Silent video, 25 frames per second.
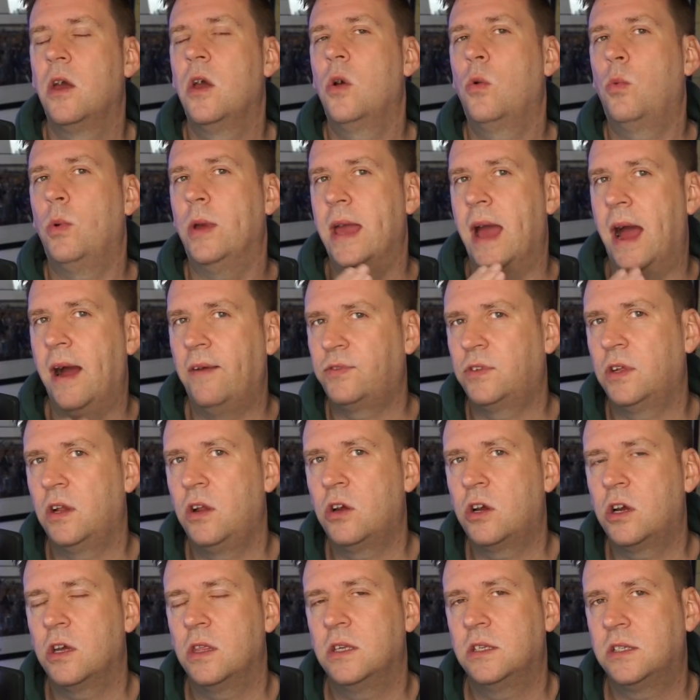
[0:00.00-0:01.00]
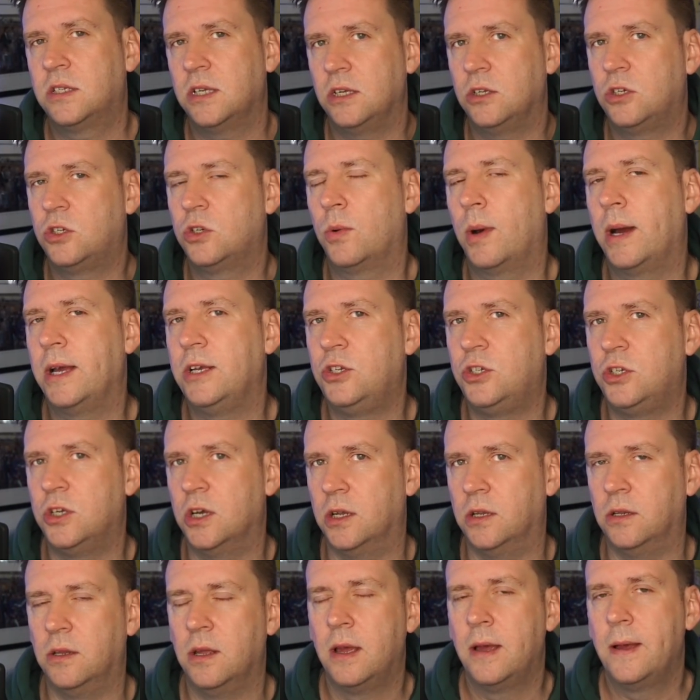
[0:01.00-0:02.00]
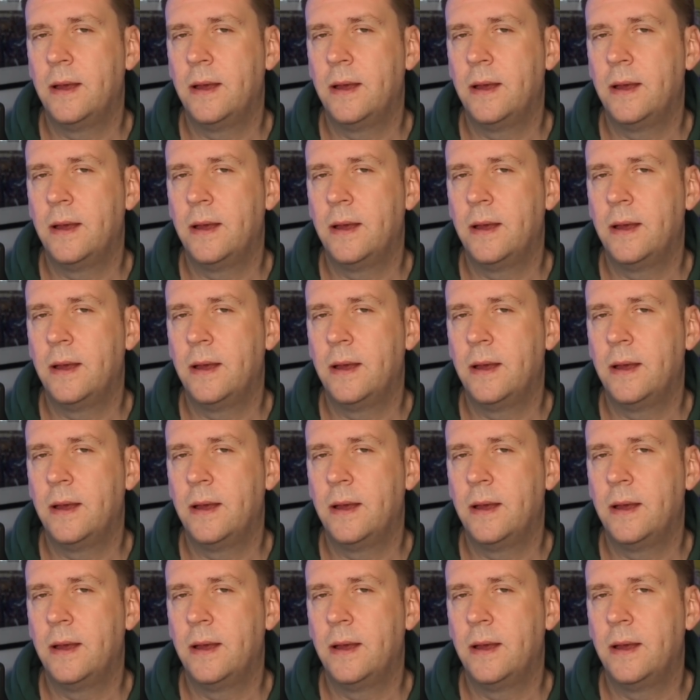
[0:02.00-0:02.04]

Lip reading: We have to look at the situation